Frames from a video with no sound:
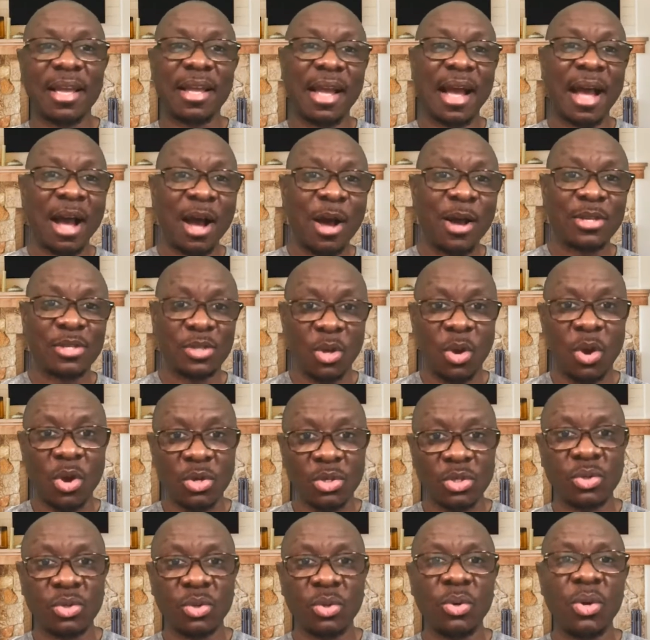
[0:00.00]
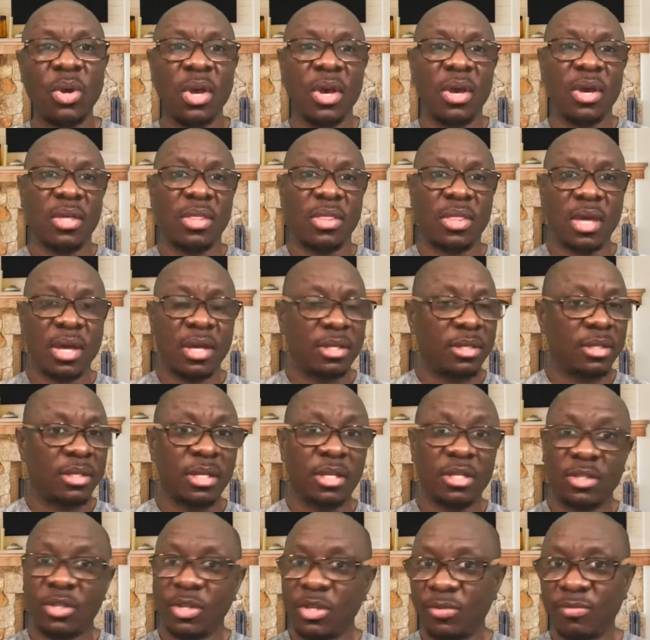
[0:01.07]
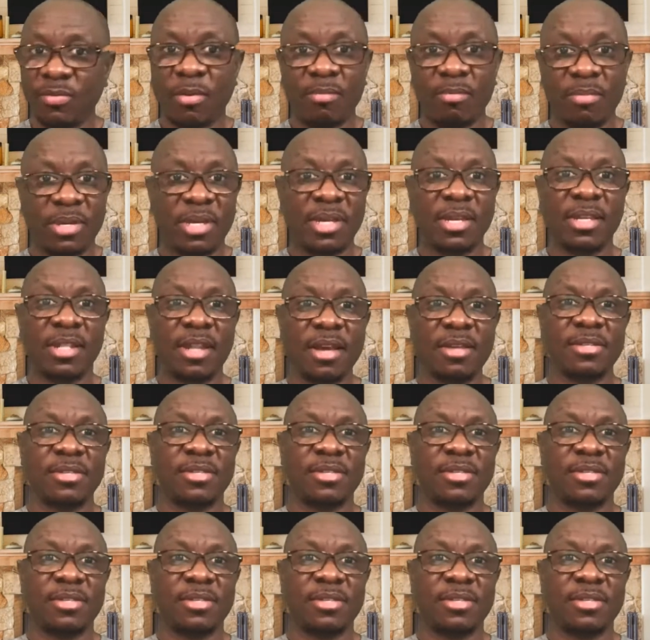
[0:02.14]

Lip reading: ours also, that just for beginners.